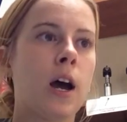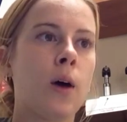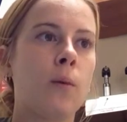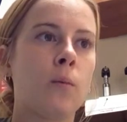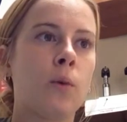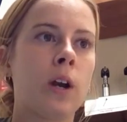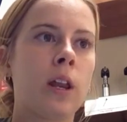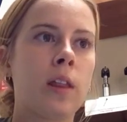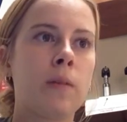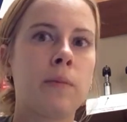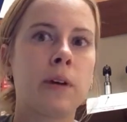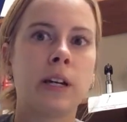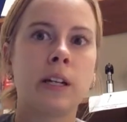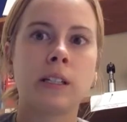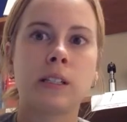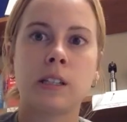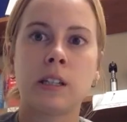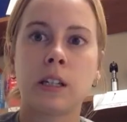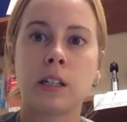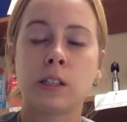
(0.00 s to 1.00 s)
One of the
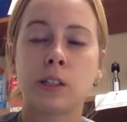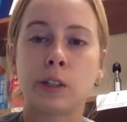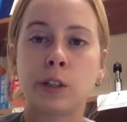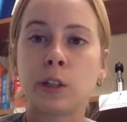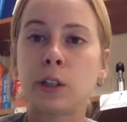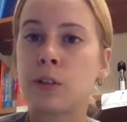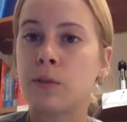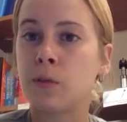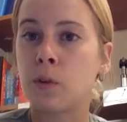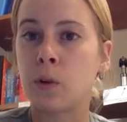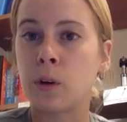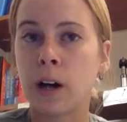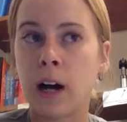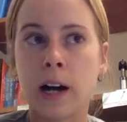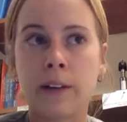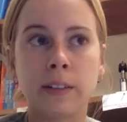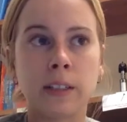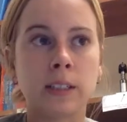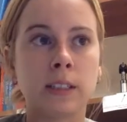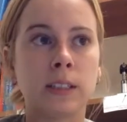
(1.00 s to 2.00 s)
biggest things to look for,
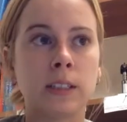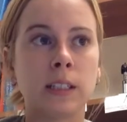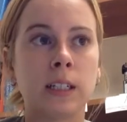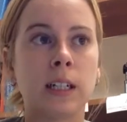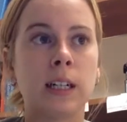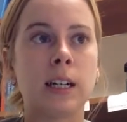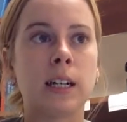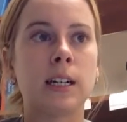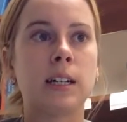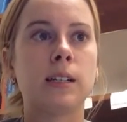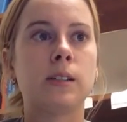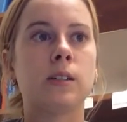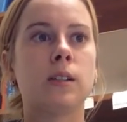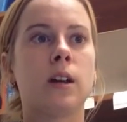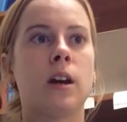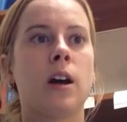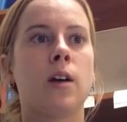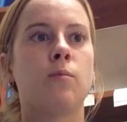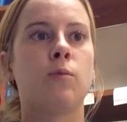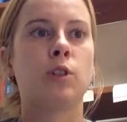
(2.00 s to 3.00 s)
obviously, is
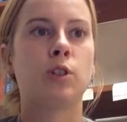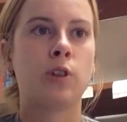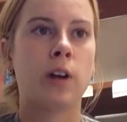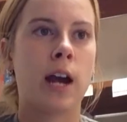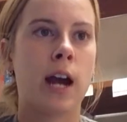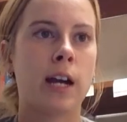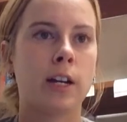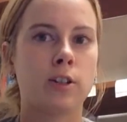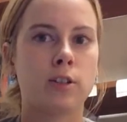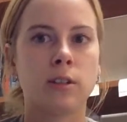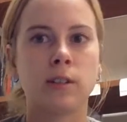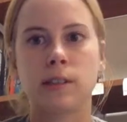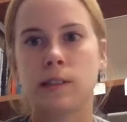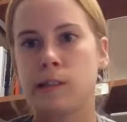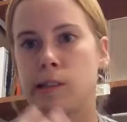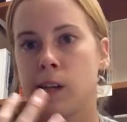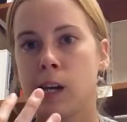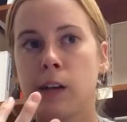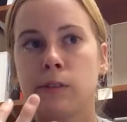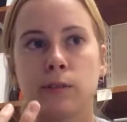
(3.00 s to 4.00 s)
retractions,
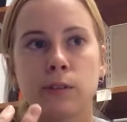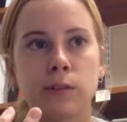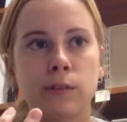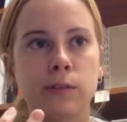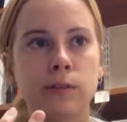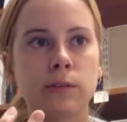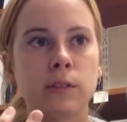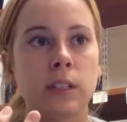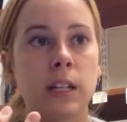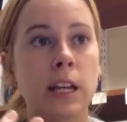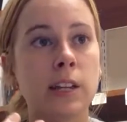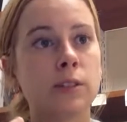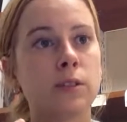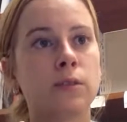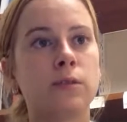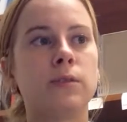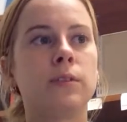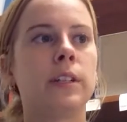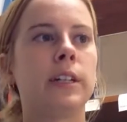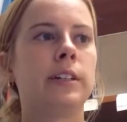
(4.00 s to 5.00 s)
nasal
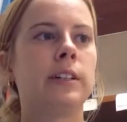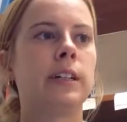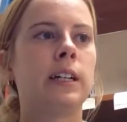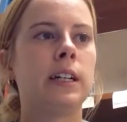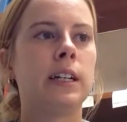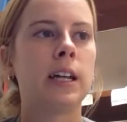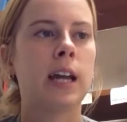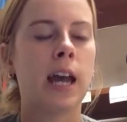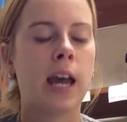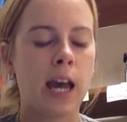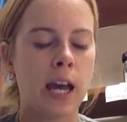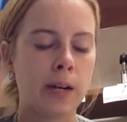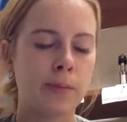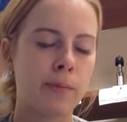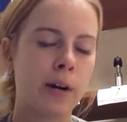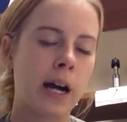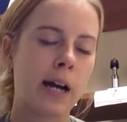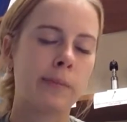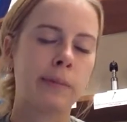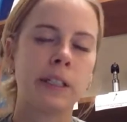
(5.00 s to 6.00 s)
flaring, head
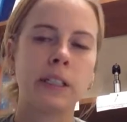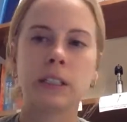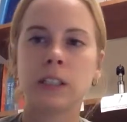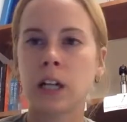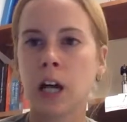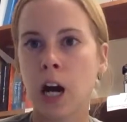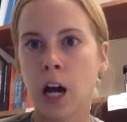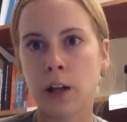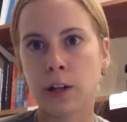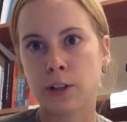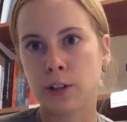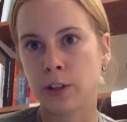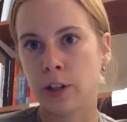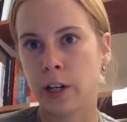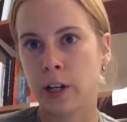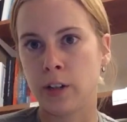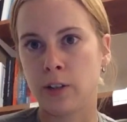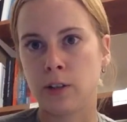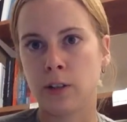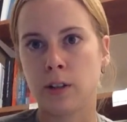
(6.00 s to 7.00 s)
bobbing, color
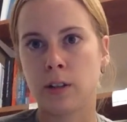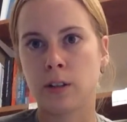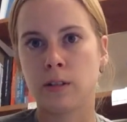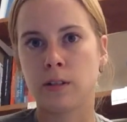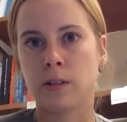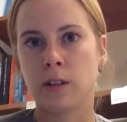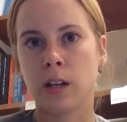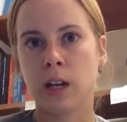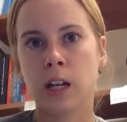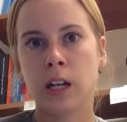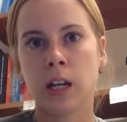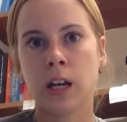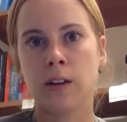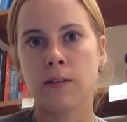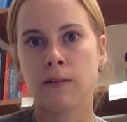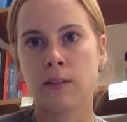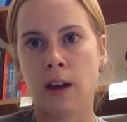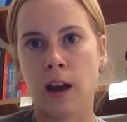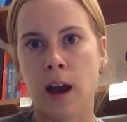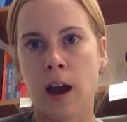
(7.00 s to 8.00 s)
changes. Any
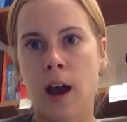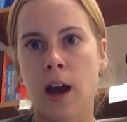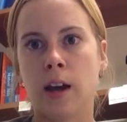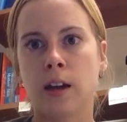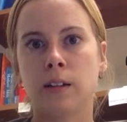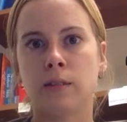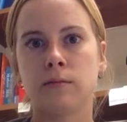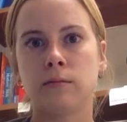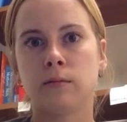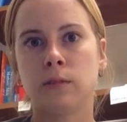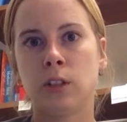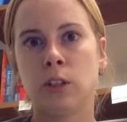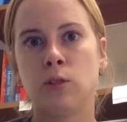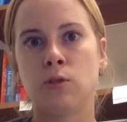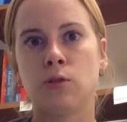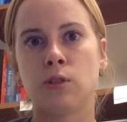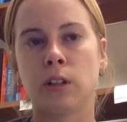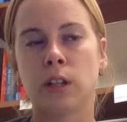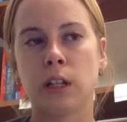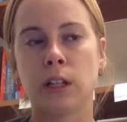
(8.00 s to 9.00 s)
of that
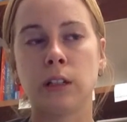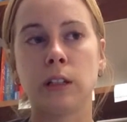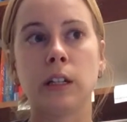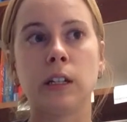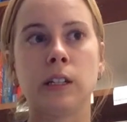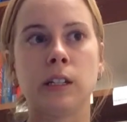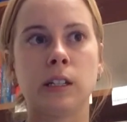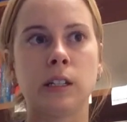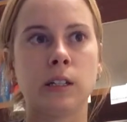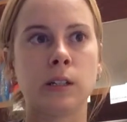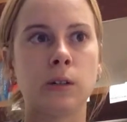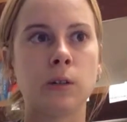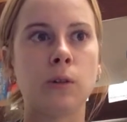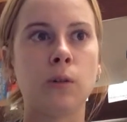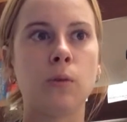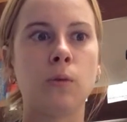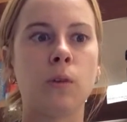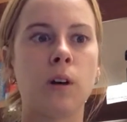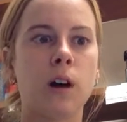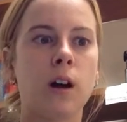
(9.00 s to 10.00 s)
usually leads
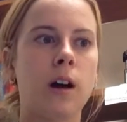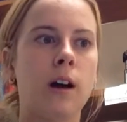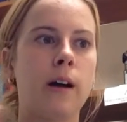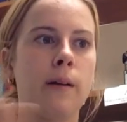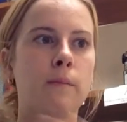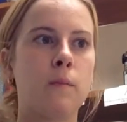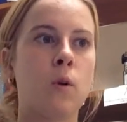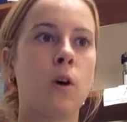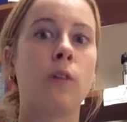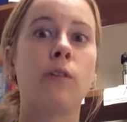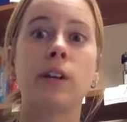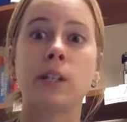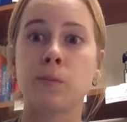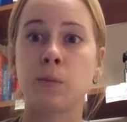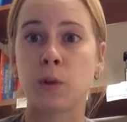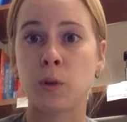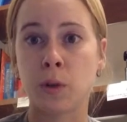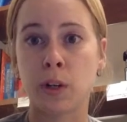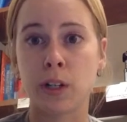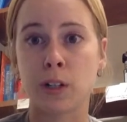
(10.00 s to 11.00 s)
to more
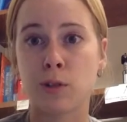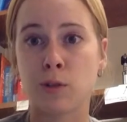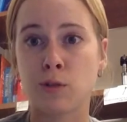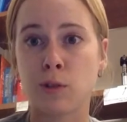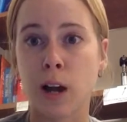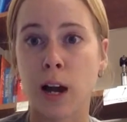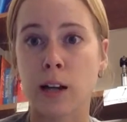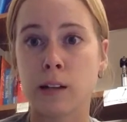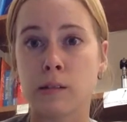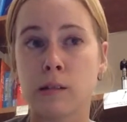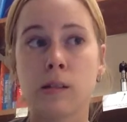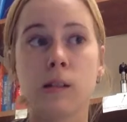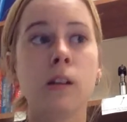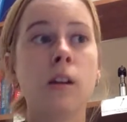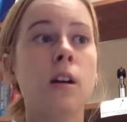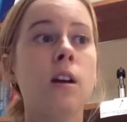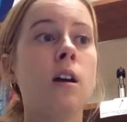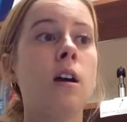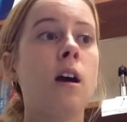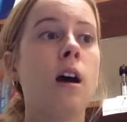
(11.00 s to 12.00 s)
respiratory distress.
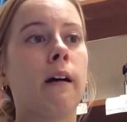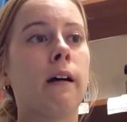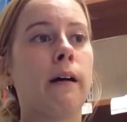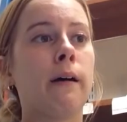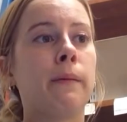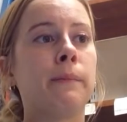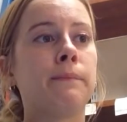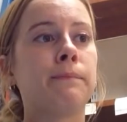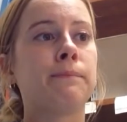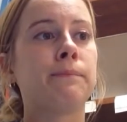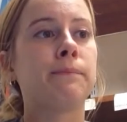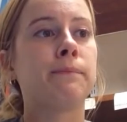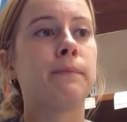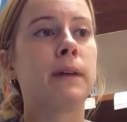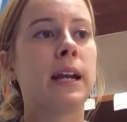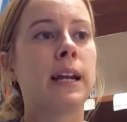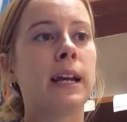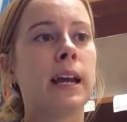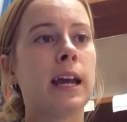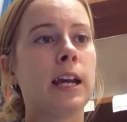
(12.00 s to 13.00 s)

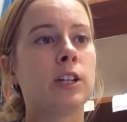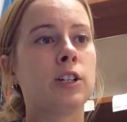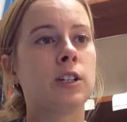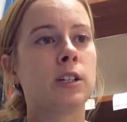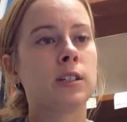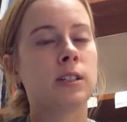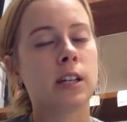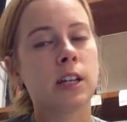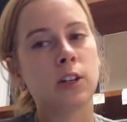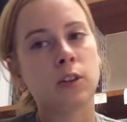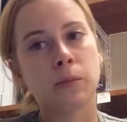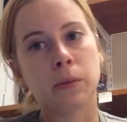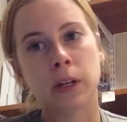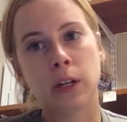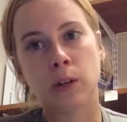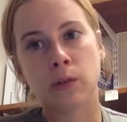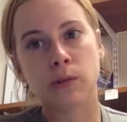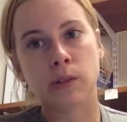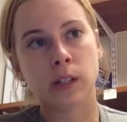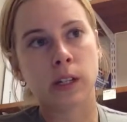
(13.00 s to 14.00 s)
Medications that you'll be
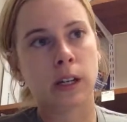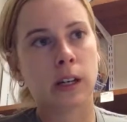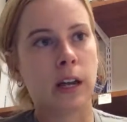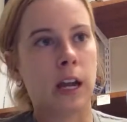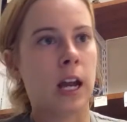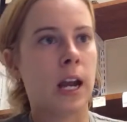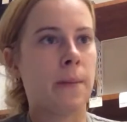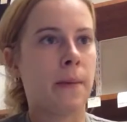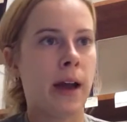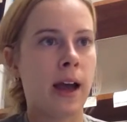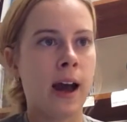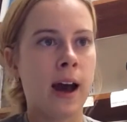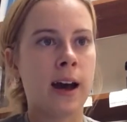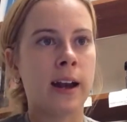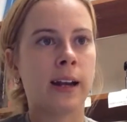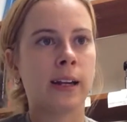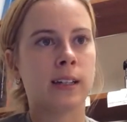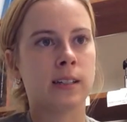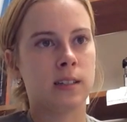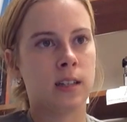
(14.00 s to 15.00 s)
using,
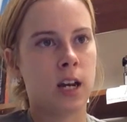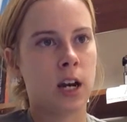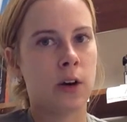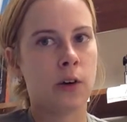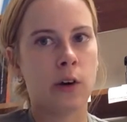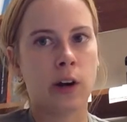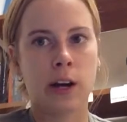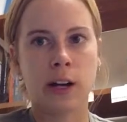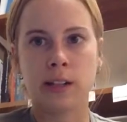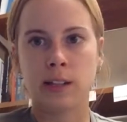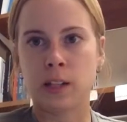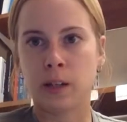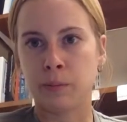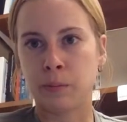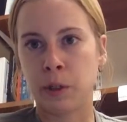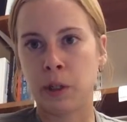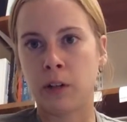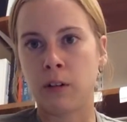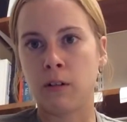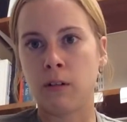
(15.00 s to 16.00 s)
antibiotics, steroids,
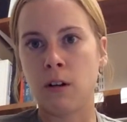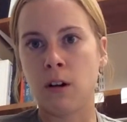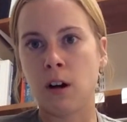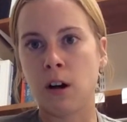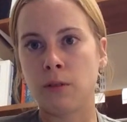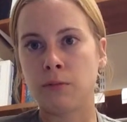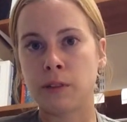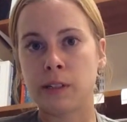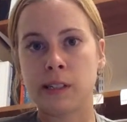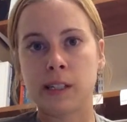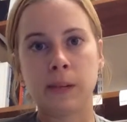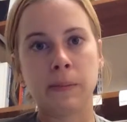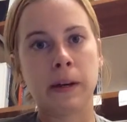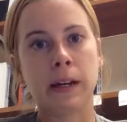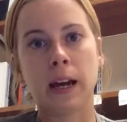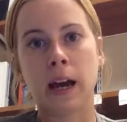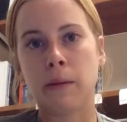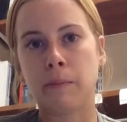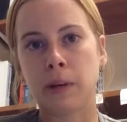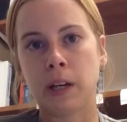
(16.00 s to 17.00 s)
albuterol,
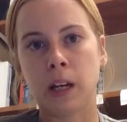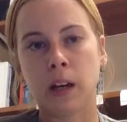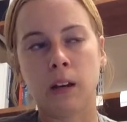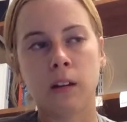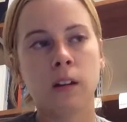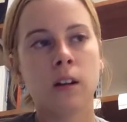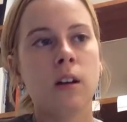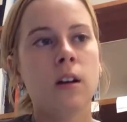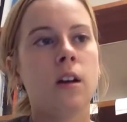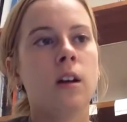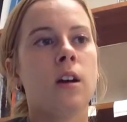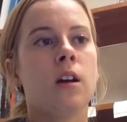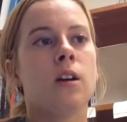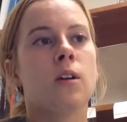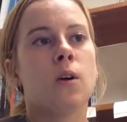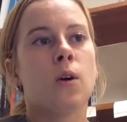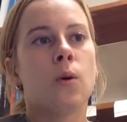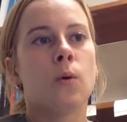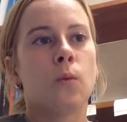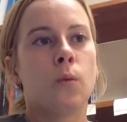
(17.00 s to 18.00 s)
racemic epi.
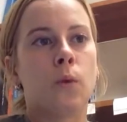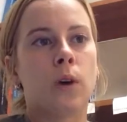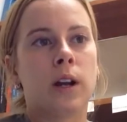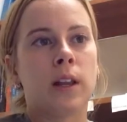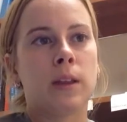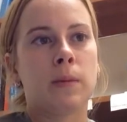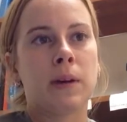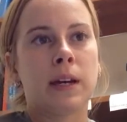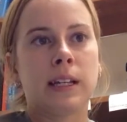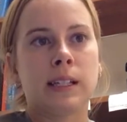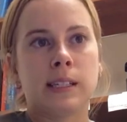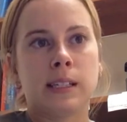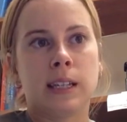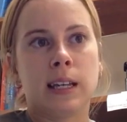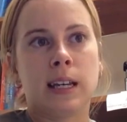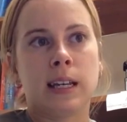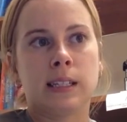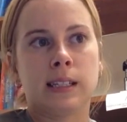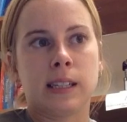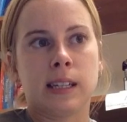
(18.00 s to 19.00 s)
One of the biggest
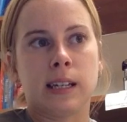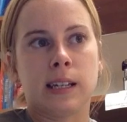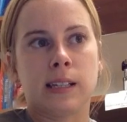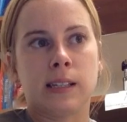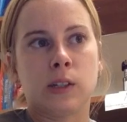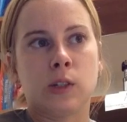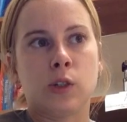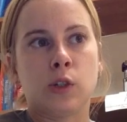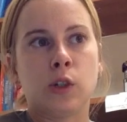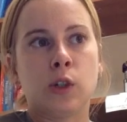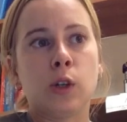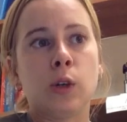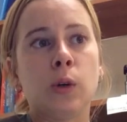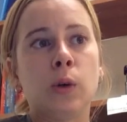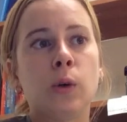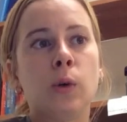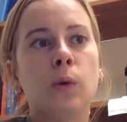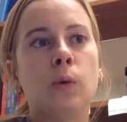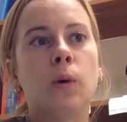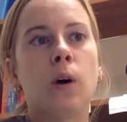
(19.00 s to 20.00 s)
things is
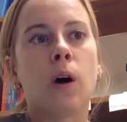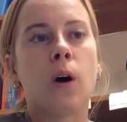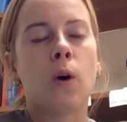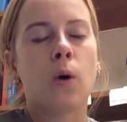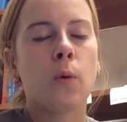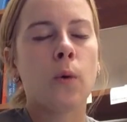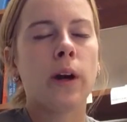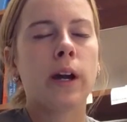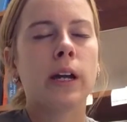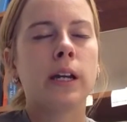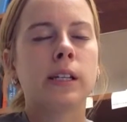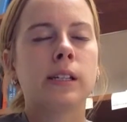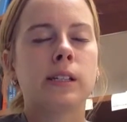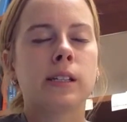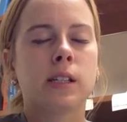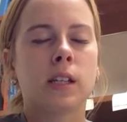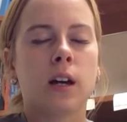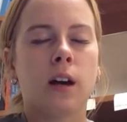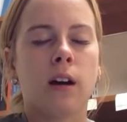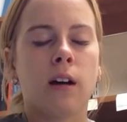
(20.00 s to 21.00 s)
to
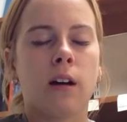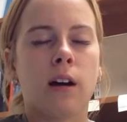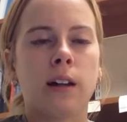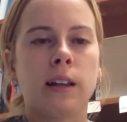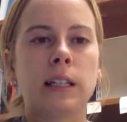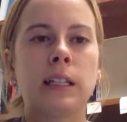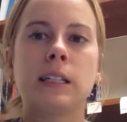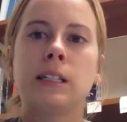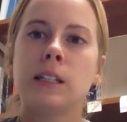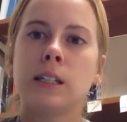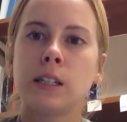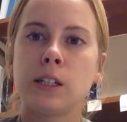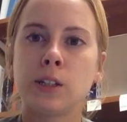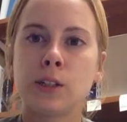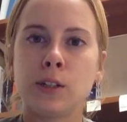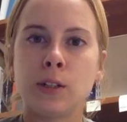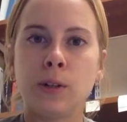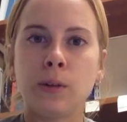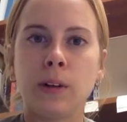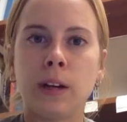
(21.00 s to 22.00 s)
always listen
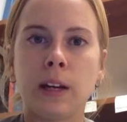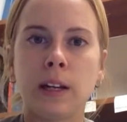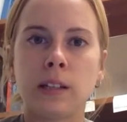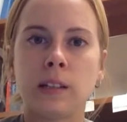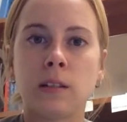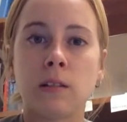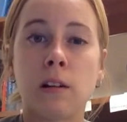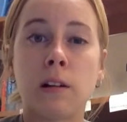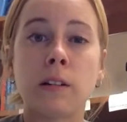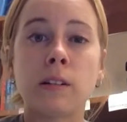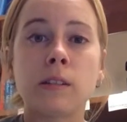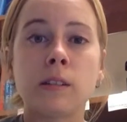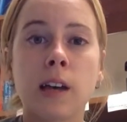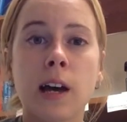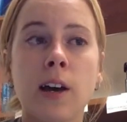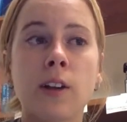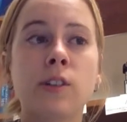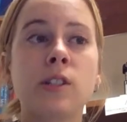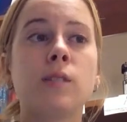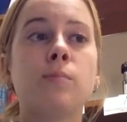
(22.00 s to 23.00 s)
to kids' lung
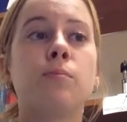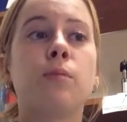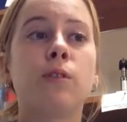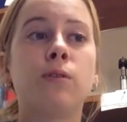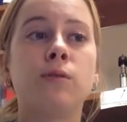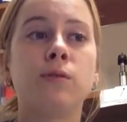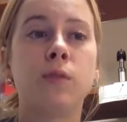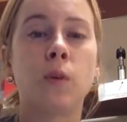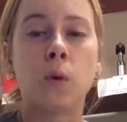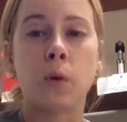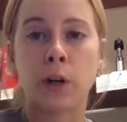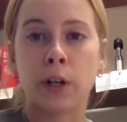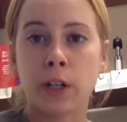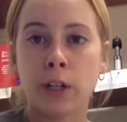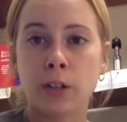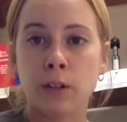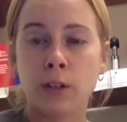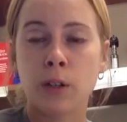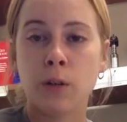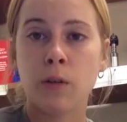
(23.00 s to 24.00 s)
sounds before
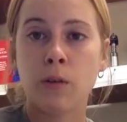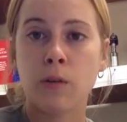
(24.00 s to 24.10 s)
you do a